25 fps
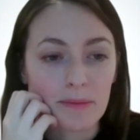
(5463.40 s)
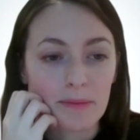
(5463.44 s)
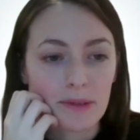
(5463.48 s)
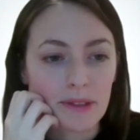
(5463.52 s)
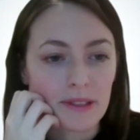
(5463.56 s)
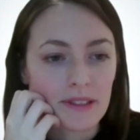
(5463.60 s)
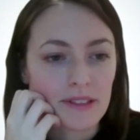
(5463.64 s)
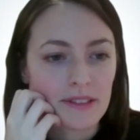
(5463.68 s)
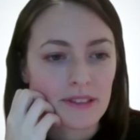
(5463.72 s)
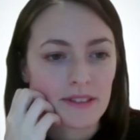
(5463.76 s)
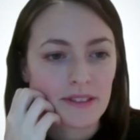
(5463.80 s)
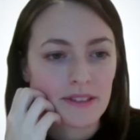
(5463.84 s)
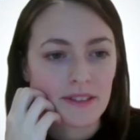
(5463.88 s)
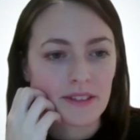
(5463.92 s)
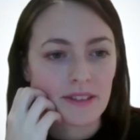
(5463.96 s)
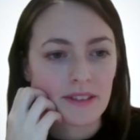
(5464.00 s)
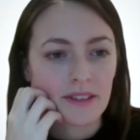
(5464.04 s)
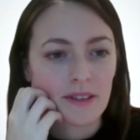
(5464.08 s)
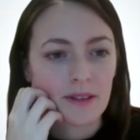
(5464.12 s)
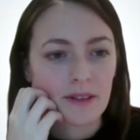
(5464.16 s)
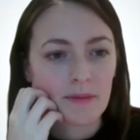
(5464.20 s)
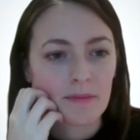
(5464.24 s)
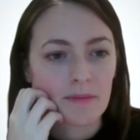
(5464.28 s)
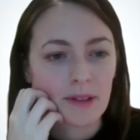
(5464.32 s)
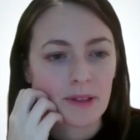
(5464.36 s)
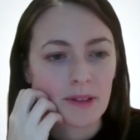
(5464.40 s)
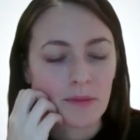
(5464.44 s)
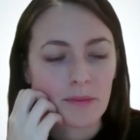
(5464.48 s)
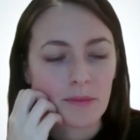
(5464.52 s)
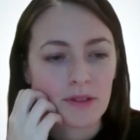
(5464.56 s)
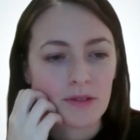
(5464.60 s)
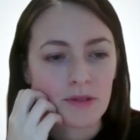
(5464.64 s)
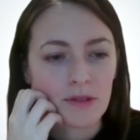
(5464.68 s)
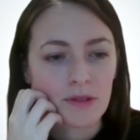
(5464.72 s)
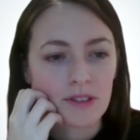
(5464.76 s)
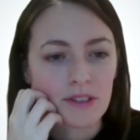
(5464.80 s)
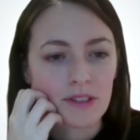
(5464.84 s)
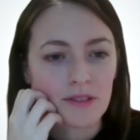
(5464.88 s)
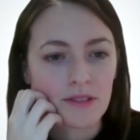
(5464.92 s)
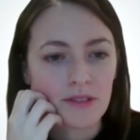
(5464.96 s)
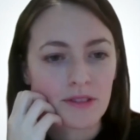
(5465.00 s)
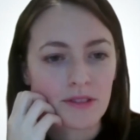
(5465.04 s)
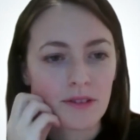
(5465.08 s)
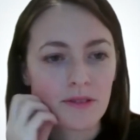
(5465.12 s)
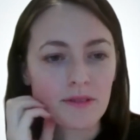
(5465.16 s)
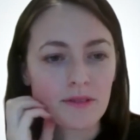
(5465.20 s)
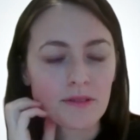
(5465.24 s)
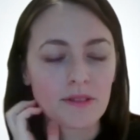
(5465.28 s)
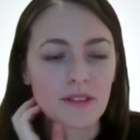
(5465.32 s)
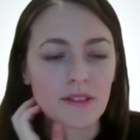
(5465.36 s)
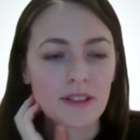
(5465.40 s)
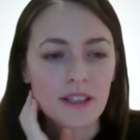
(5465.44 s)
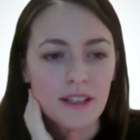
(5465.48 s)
in place, that would be interesting to know.